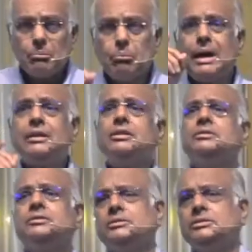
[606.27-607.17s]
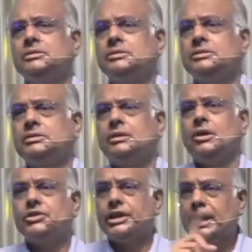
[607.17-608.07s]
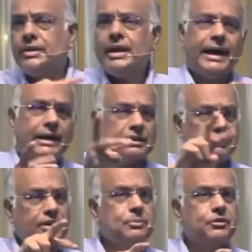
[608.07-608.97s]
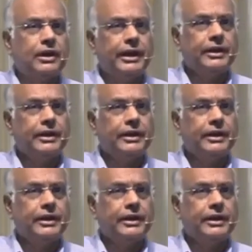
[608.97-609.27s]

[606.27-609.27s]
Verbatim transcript: But on the other hand, the flip side,